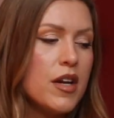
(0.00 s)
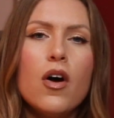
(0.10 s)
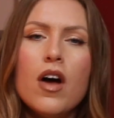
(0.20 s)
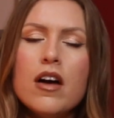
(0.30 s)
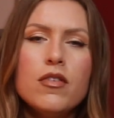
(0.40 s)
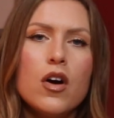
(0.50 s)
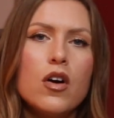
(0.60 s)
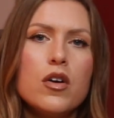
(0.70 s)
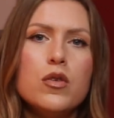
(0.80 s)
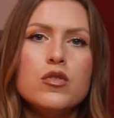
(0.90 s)
We all have
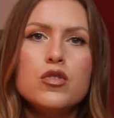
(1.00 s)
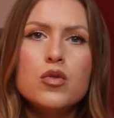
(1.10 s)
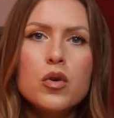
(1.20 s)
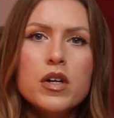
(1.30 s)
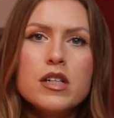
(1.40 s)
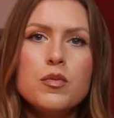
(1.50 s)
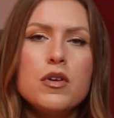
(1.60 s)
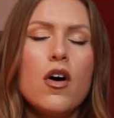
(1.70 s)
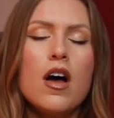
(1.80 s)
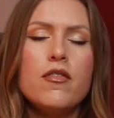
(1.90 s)
our own stories, we
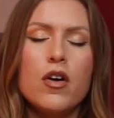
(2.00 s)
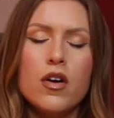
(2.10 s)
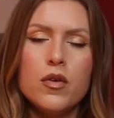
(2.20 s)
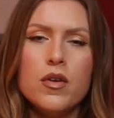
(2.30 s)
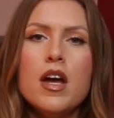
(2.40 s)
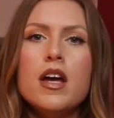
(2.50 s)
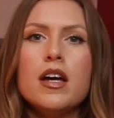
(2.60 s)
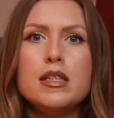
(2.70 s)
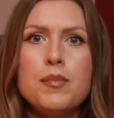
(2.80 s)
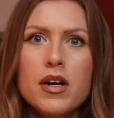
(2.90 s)
all have our own
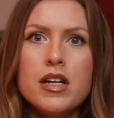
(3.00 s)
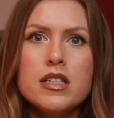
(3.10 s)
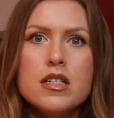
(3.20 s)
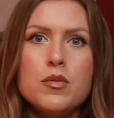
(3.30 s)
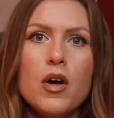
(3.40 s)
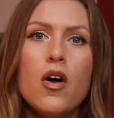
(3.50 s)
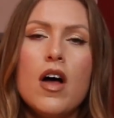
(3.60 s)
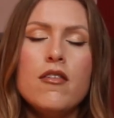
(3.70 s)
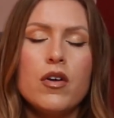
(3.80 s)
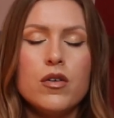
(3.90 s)
experiences, we all
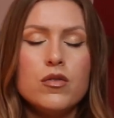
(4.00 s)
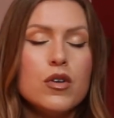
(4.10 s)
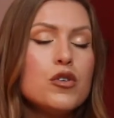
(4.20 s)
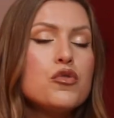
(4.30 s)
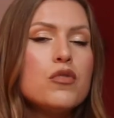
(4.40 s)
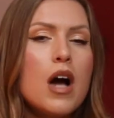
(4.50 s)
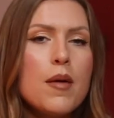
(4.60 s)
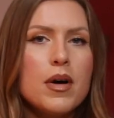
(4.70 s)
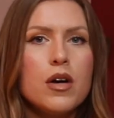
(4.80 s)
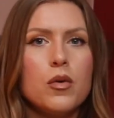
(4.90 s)
have our own
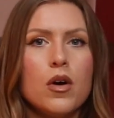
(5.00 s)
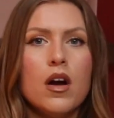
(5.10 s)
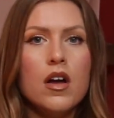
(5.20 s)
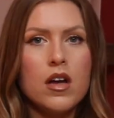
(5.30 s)
trauma, or